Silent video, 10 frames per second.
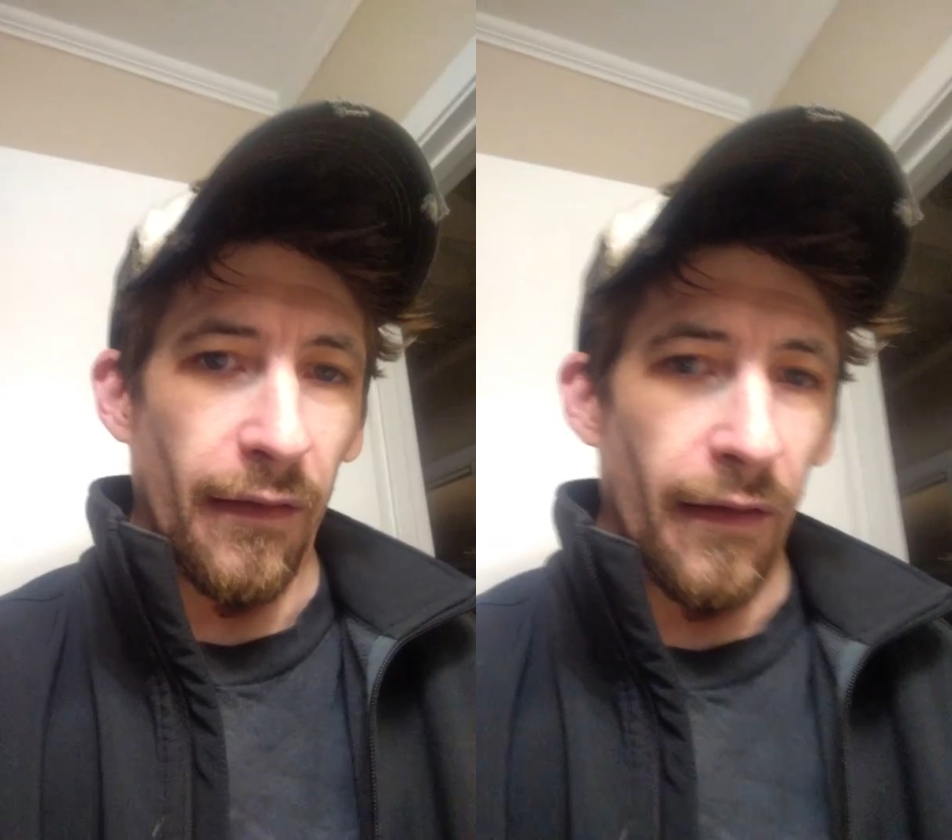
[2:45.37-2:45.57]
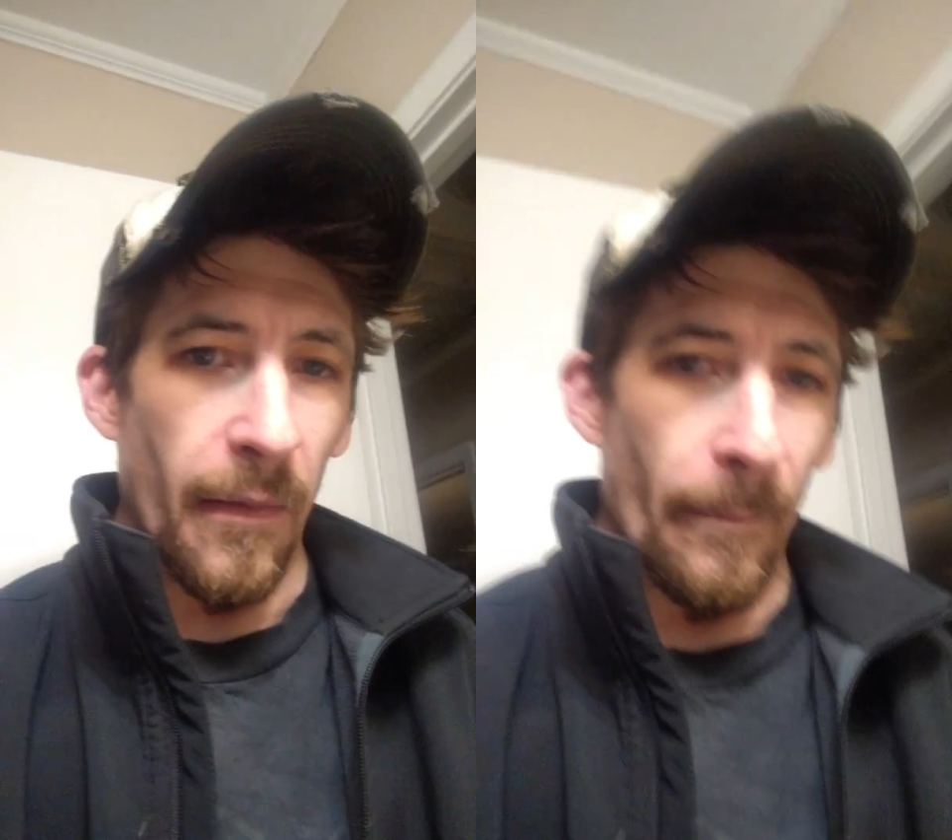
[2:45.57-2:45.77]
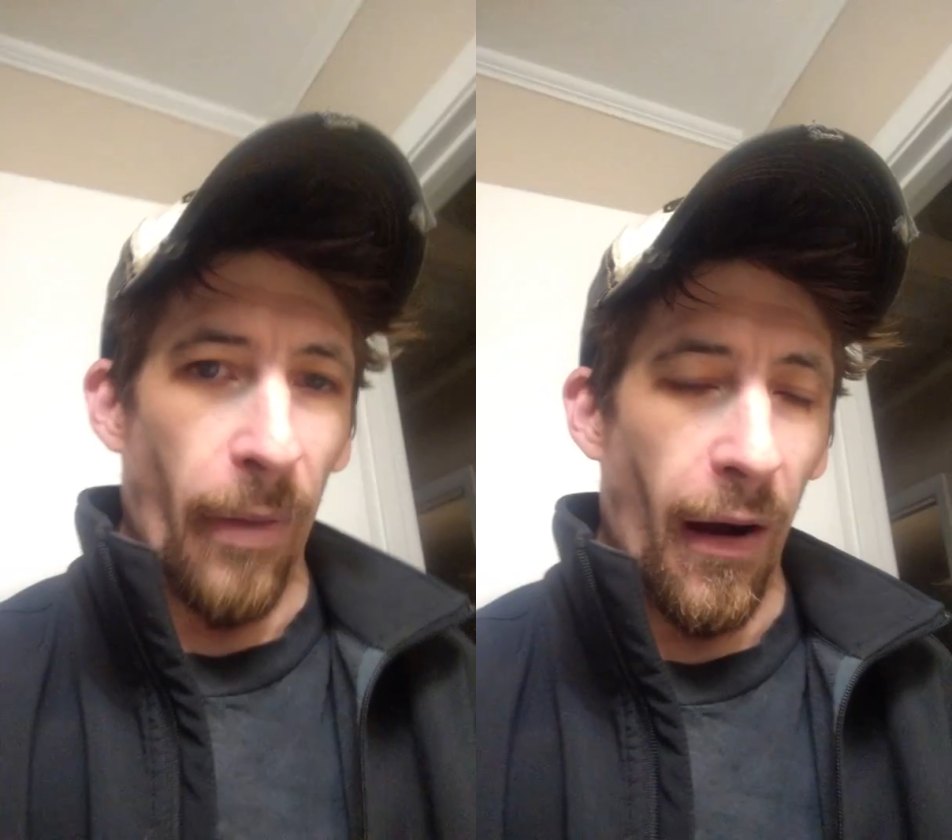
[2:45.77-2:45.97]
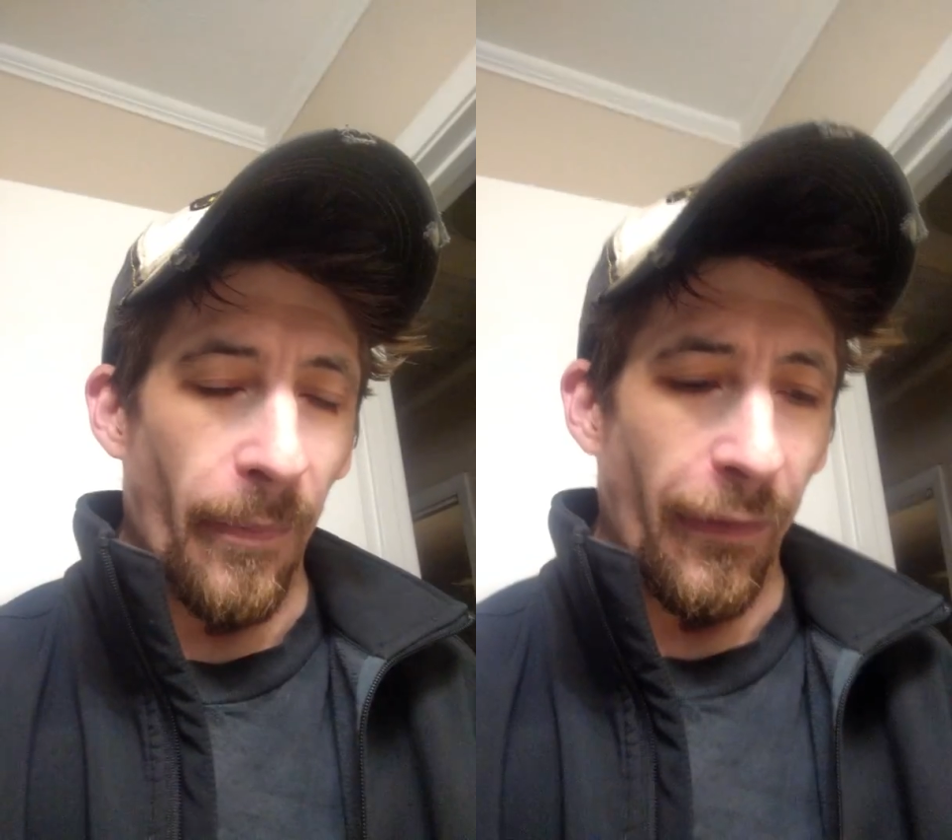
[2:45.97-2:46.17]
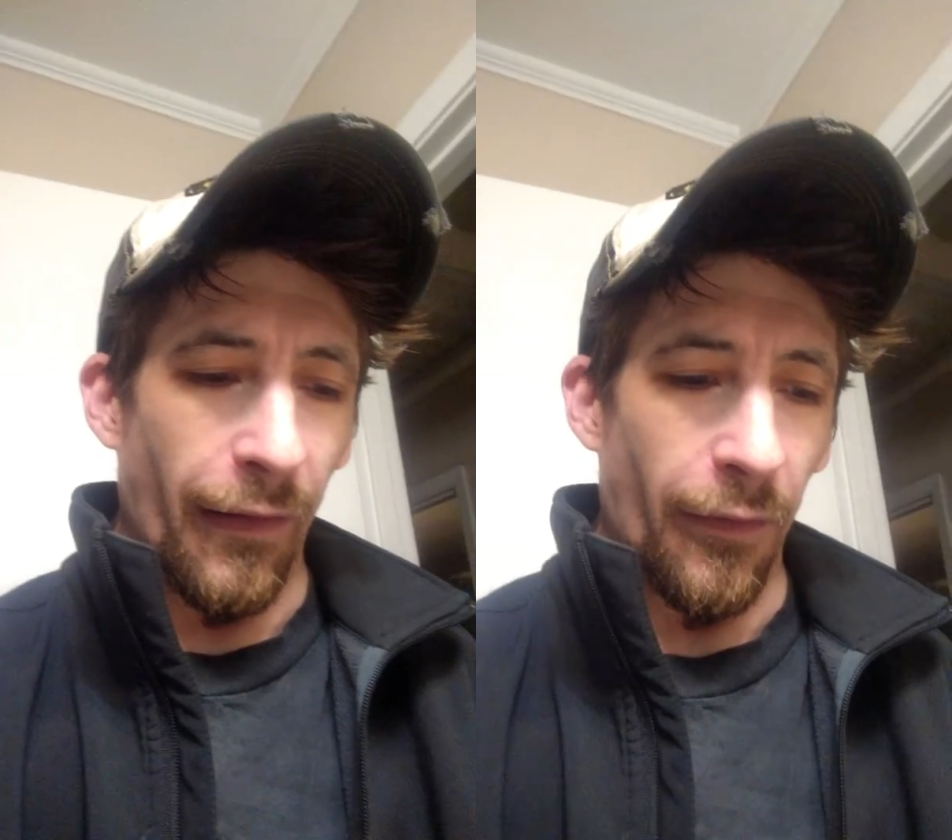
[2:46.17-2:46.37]
and
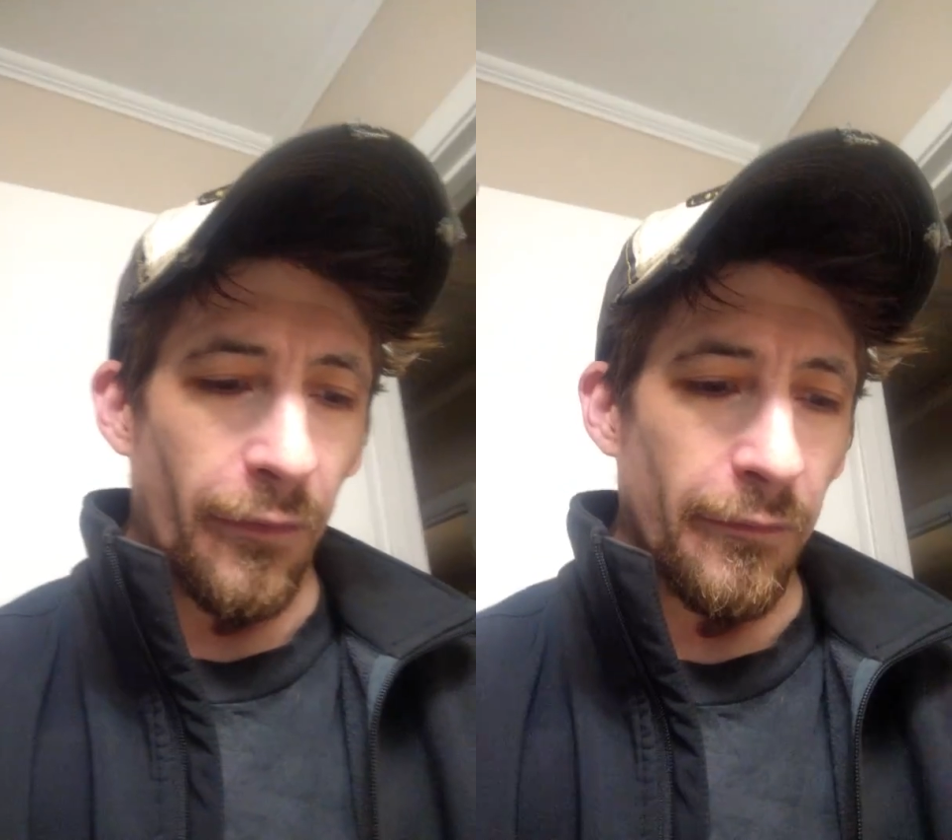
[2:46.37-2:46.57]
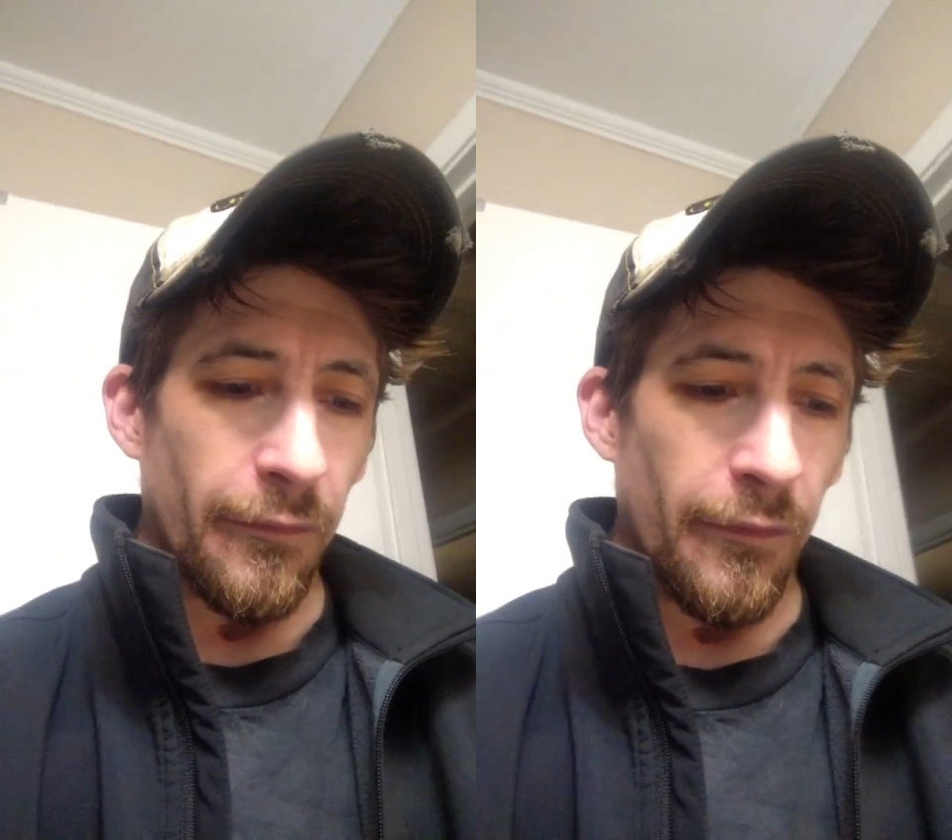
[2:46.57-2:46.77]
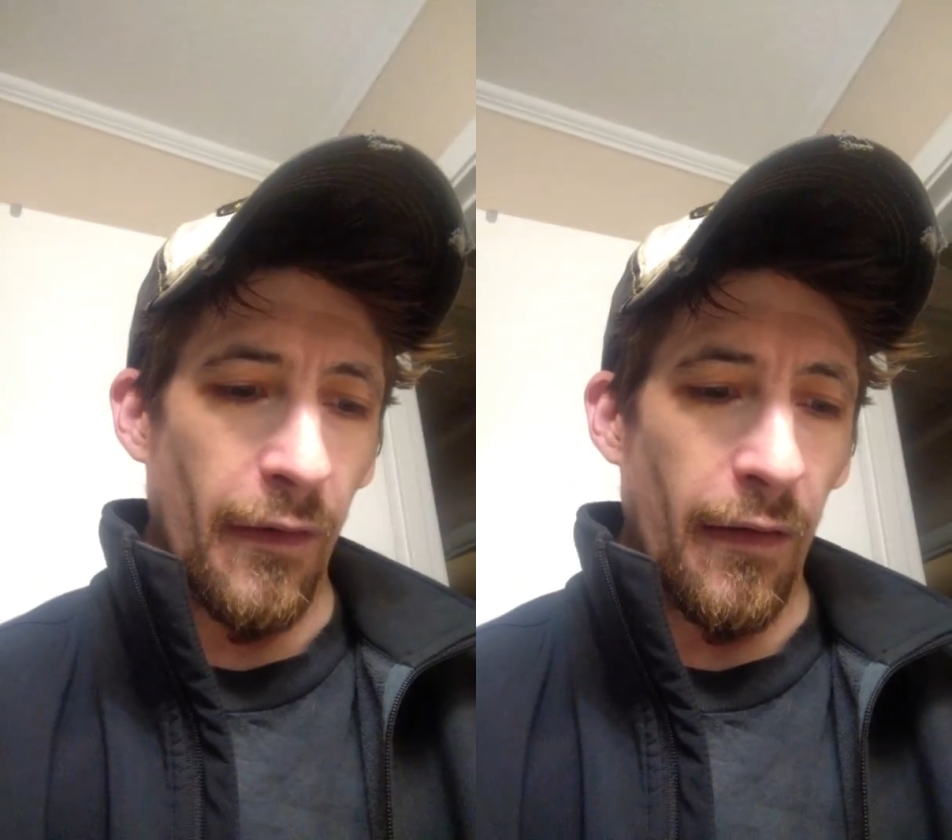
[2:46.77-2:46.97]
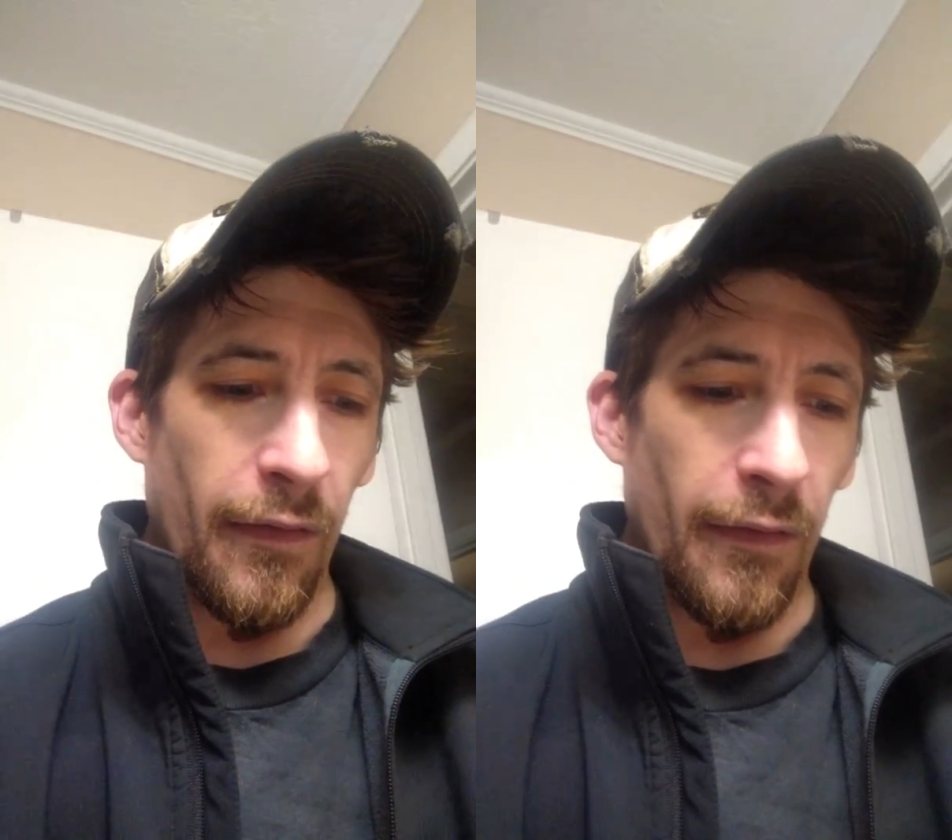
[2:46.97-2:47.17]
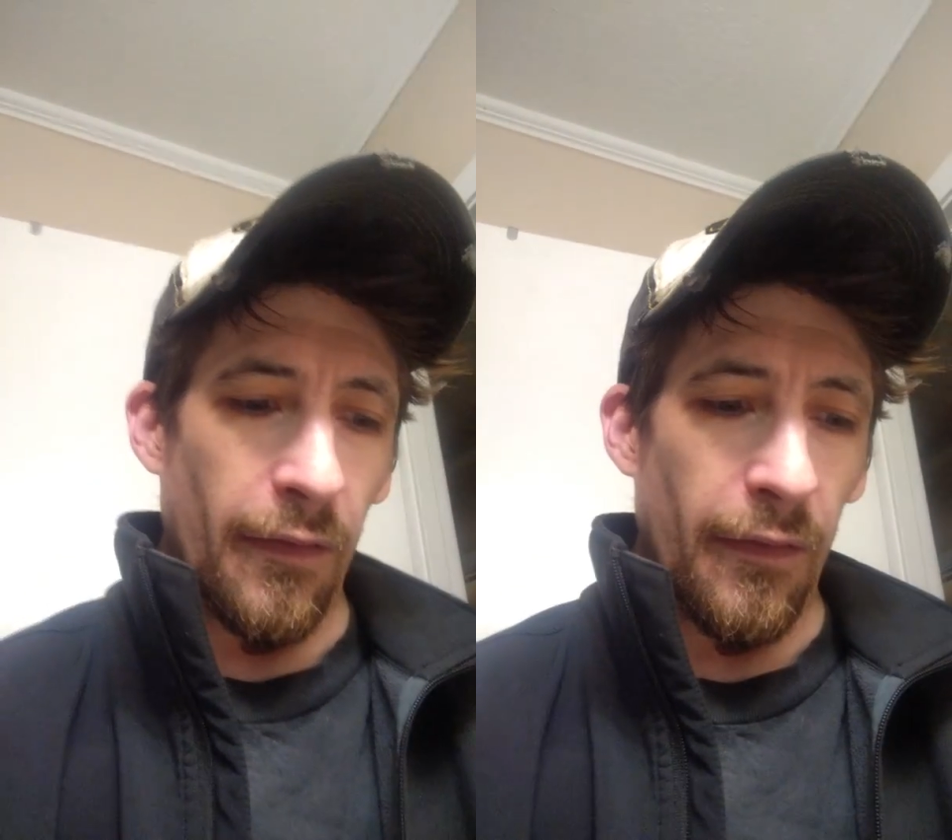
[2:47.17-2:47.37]
pop it out.
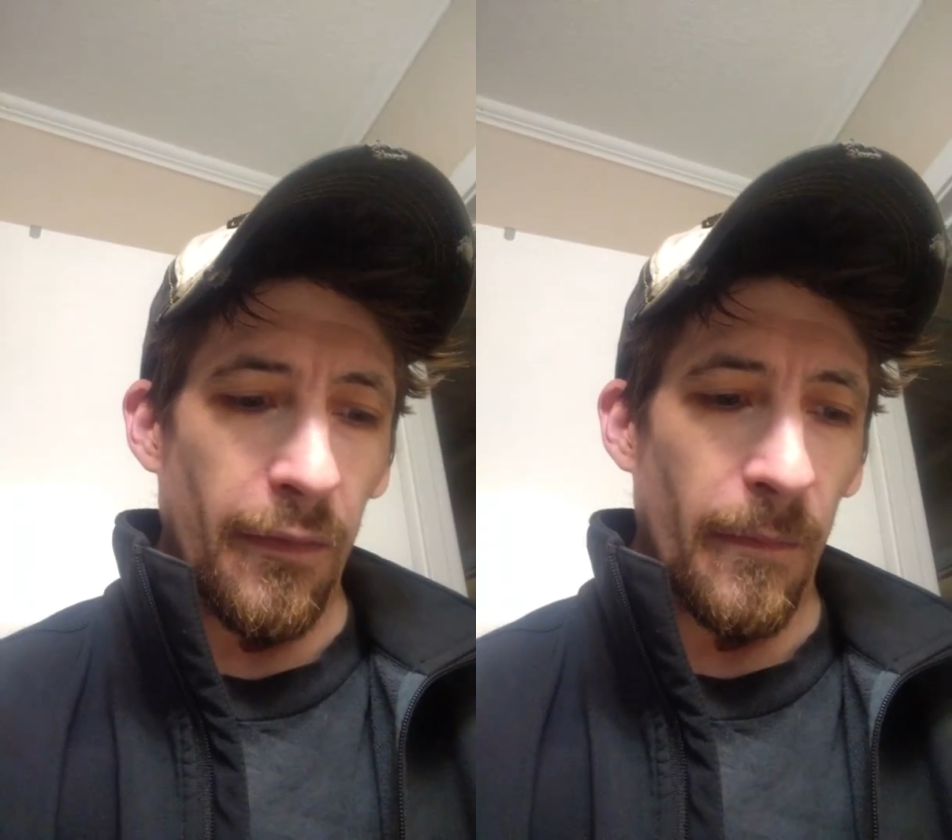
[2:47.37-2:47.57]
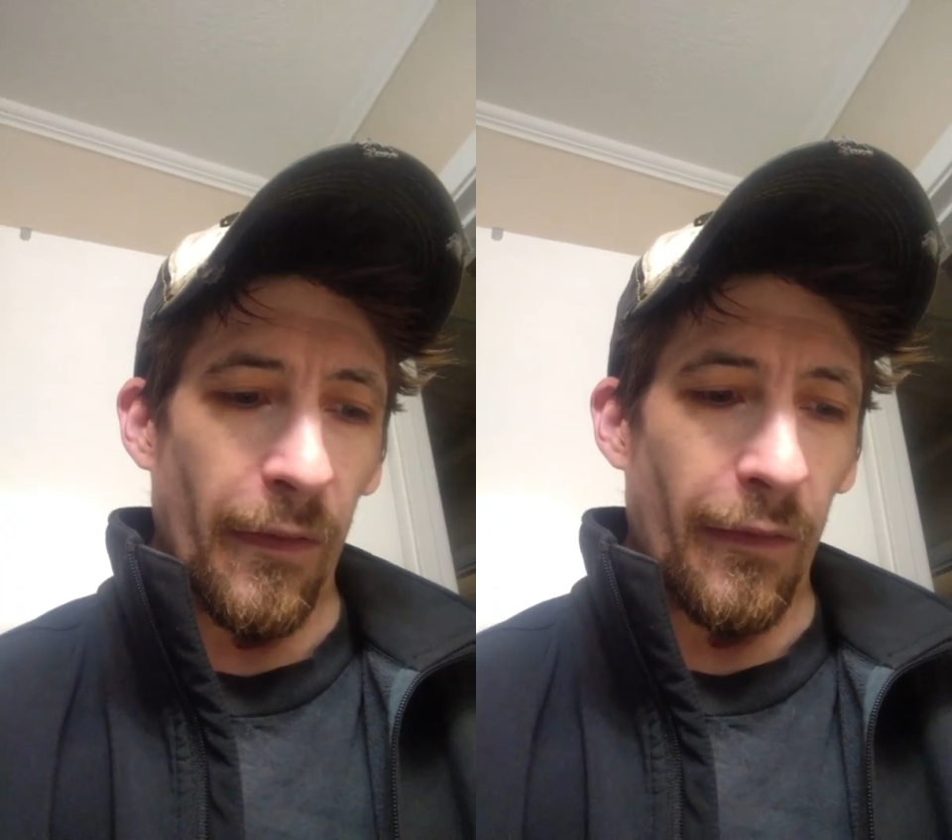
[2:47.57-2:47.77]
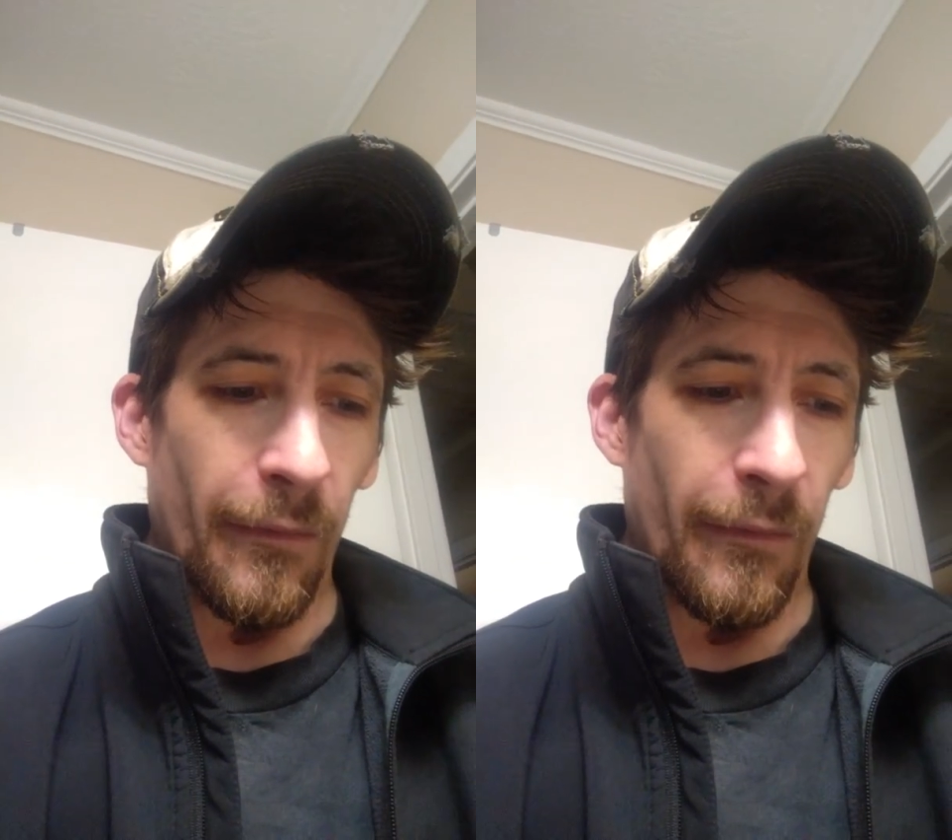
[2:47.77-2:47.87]
But